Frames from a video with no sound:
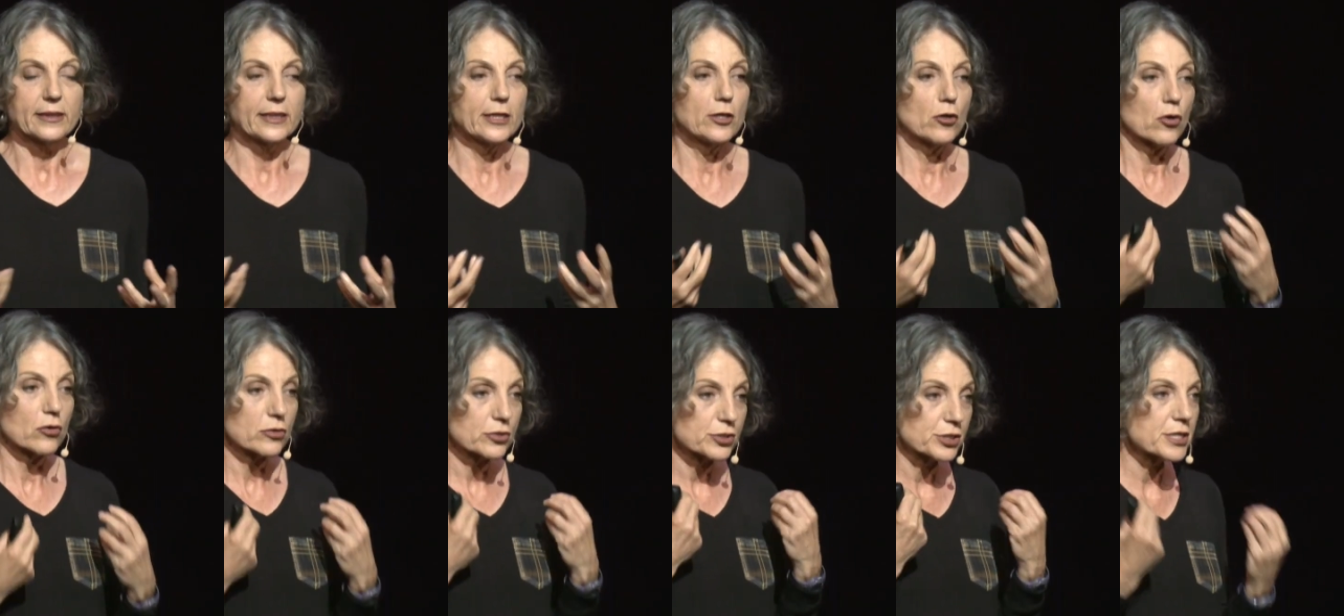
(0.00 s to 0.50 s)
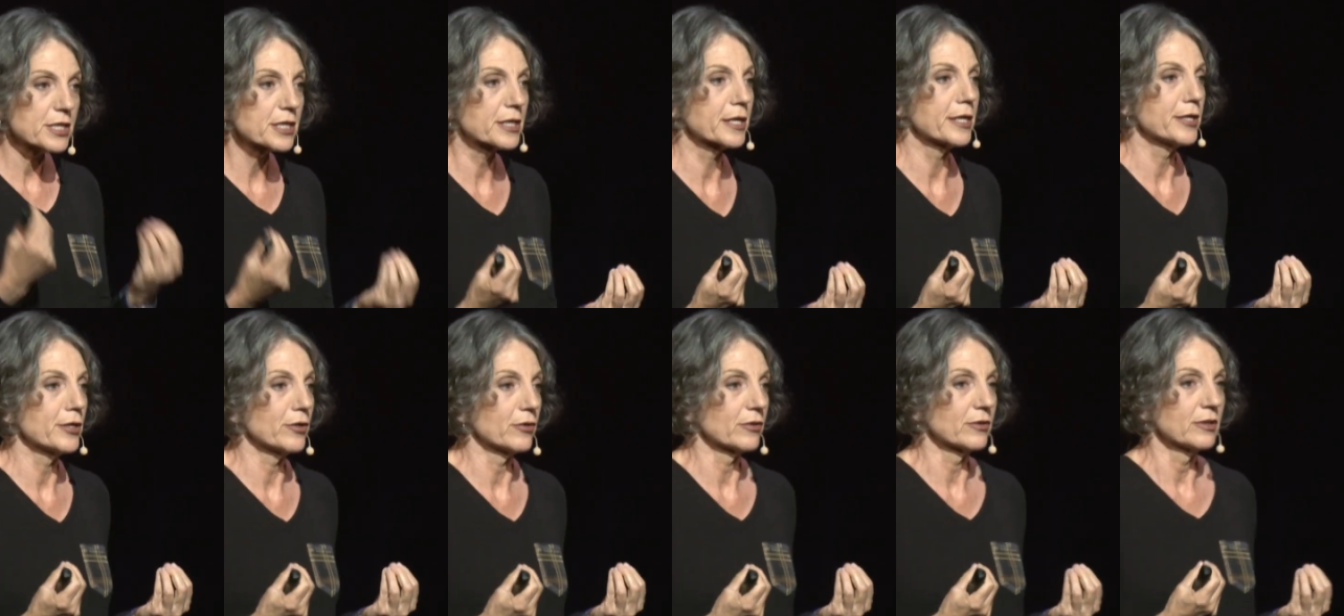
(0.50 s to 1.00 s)
construction,
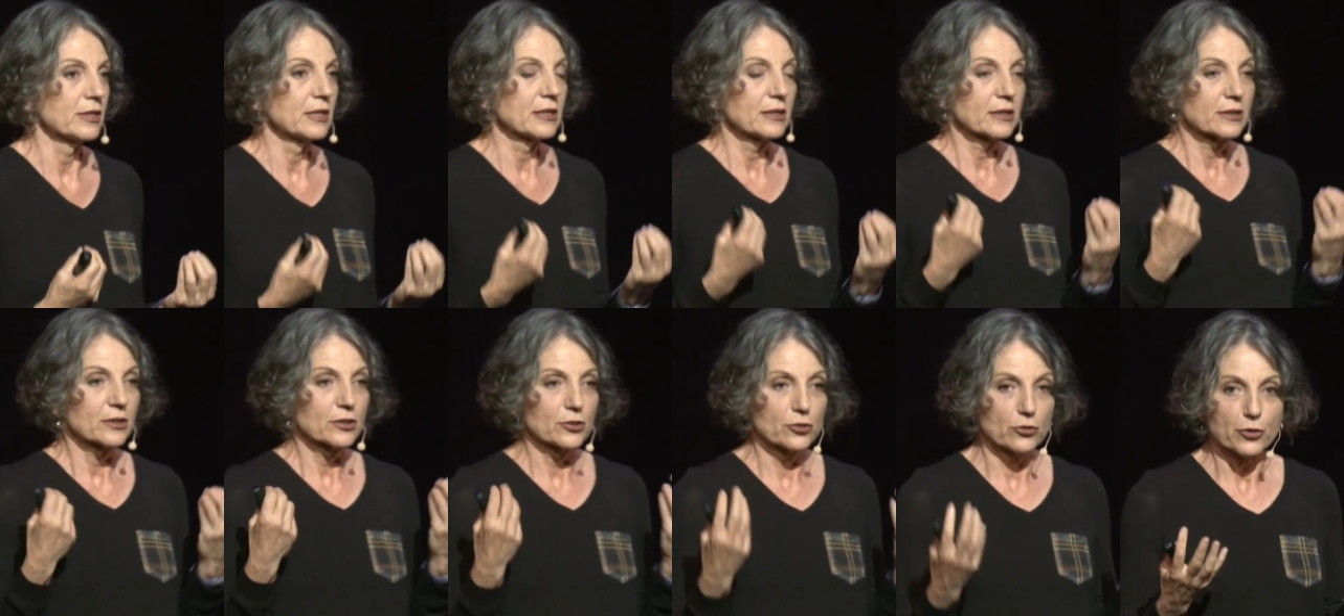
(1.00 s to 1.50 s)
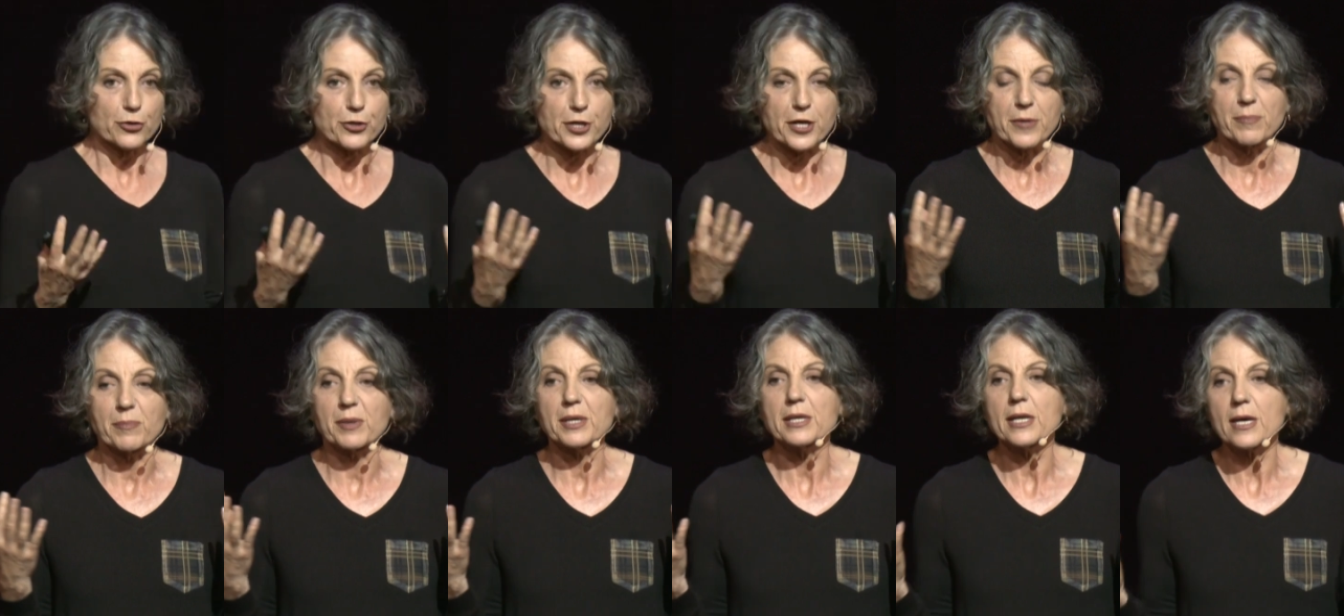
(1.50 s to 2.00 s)

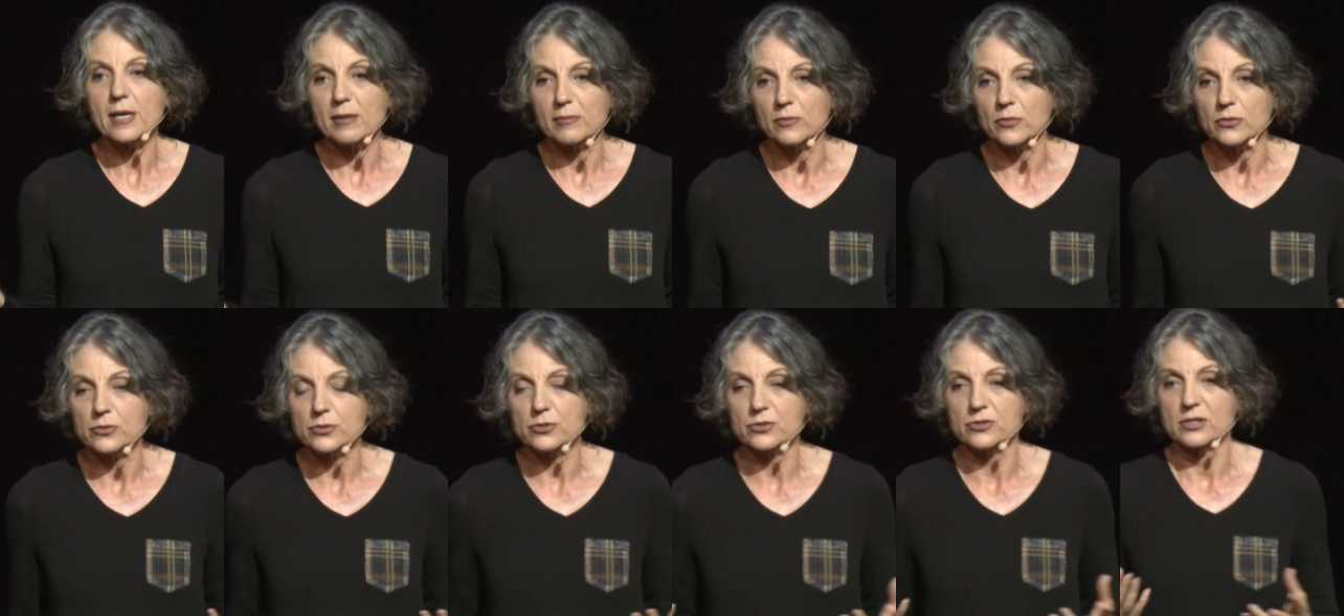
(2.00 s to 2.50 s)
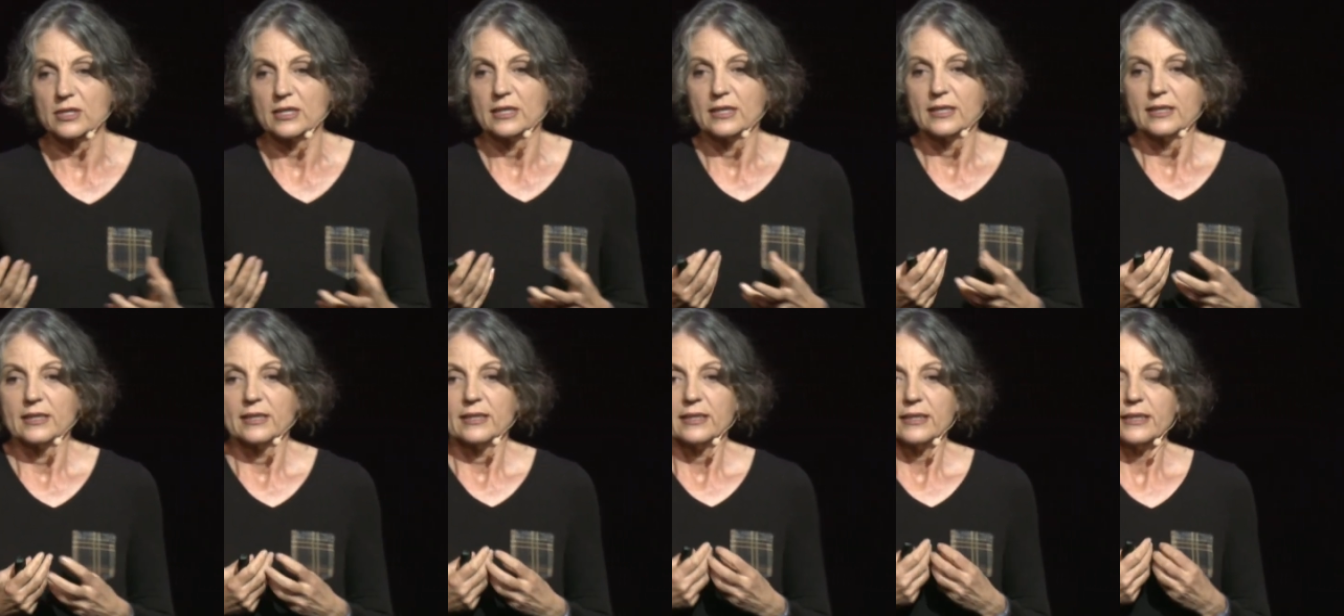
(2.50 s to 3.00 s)
ultimately a product
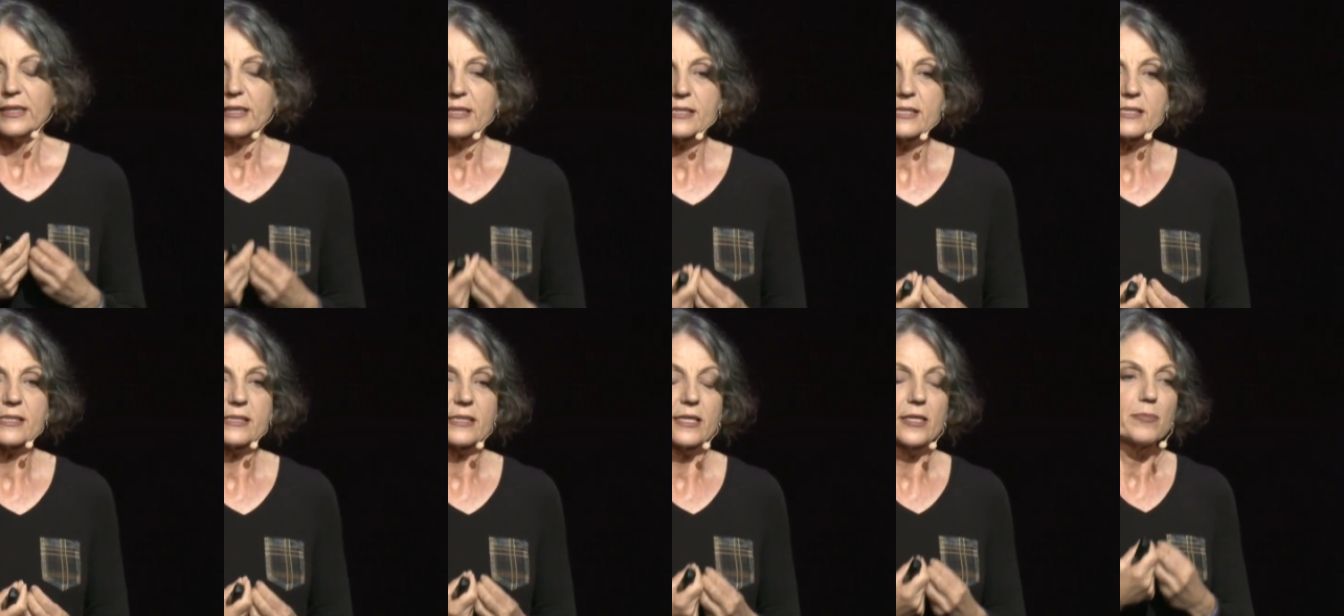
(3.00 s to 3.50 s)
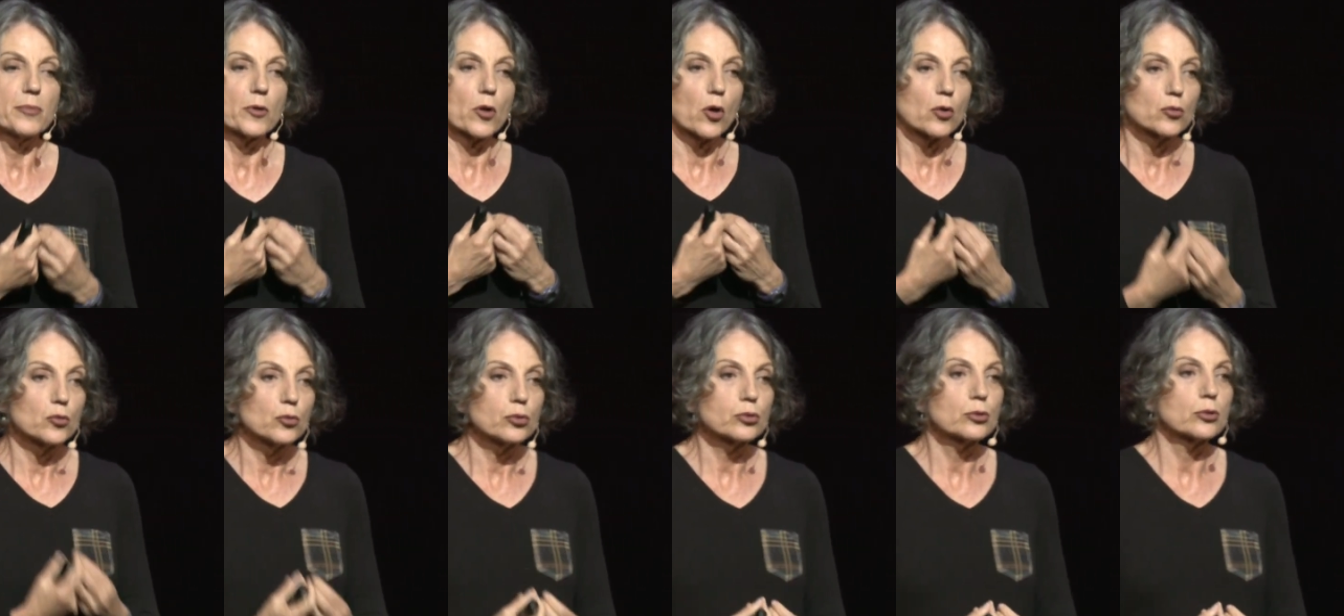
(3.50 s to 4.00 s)
of uh,
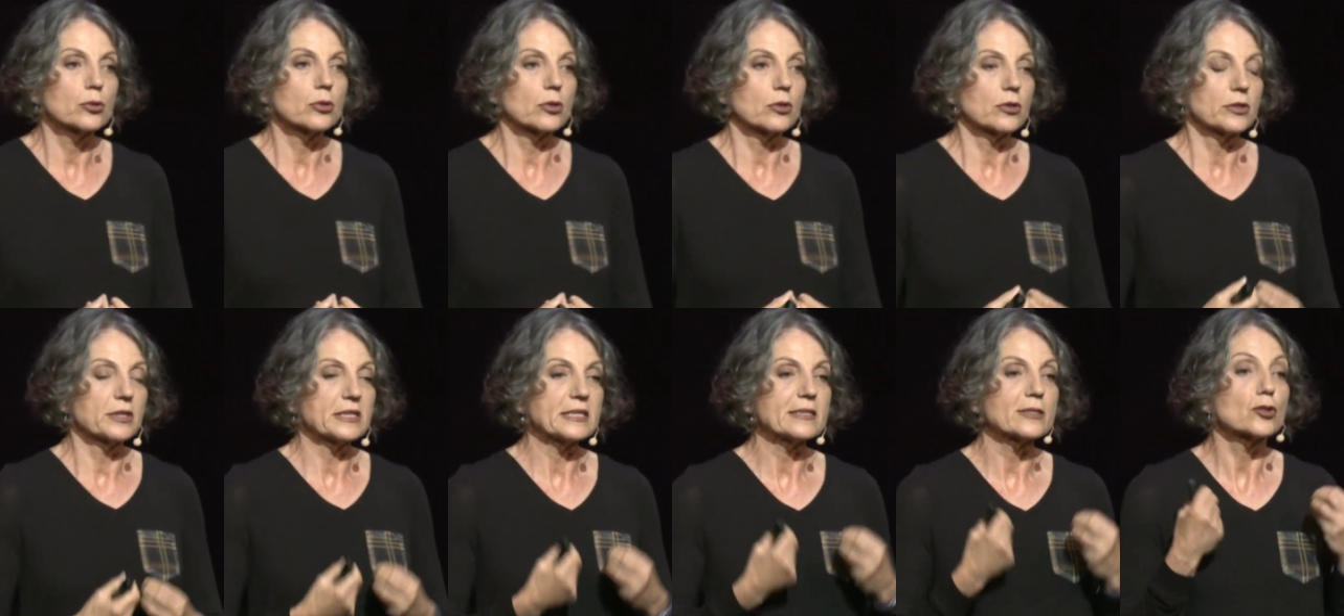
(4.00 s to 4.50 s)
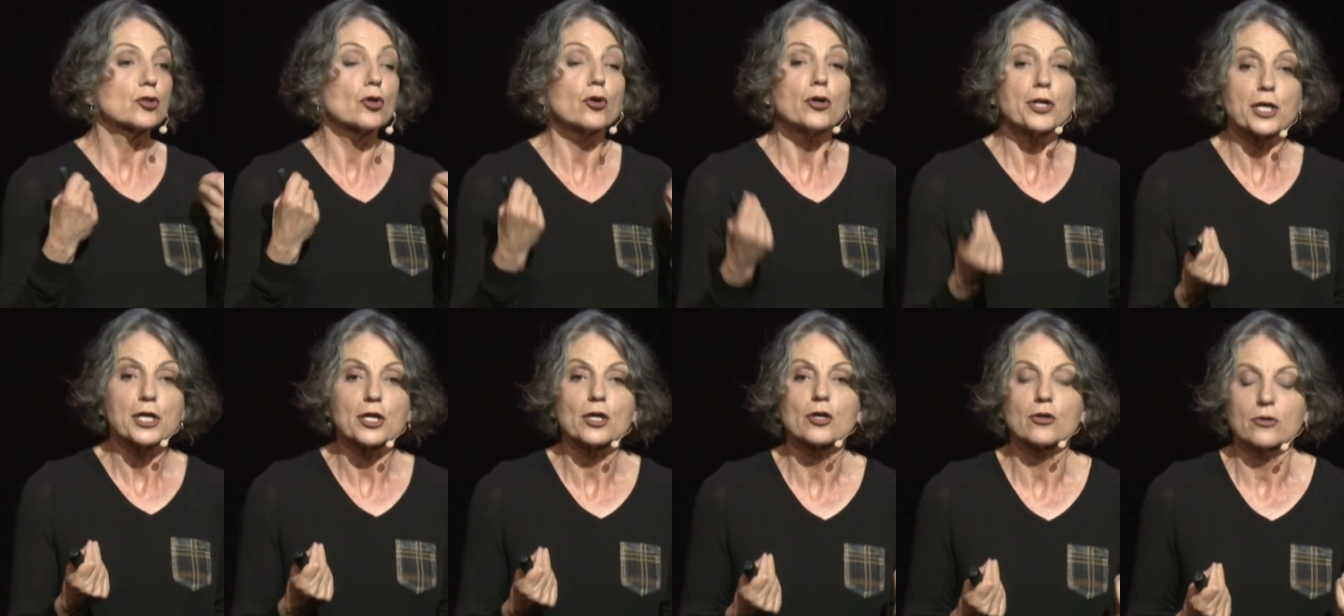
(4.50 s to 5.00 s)

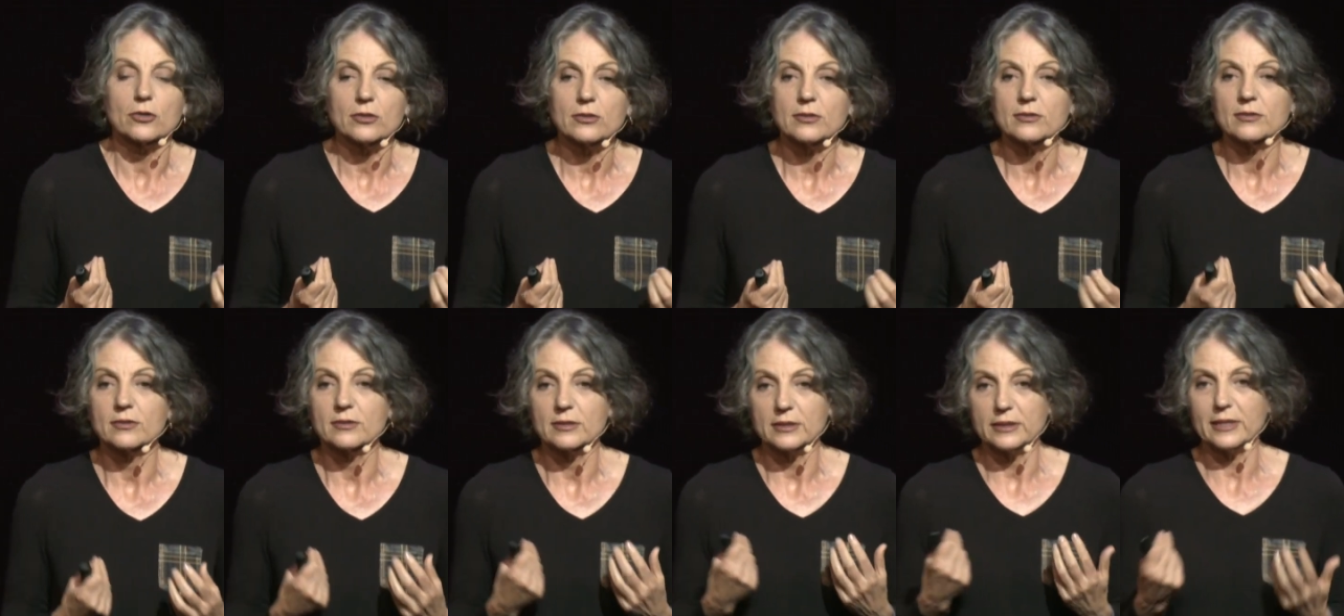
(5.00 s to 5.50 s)
photosynthesis.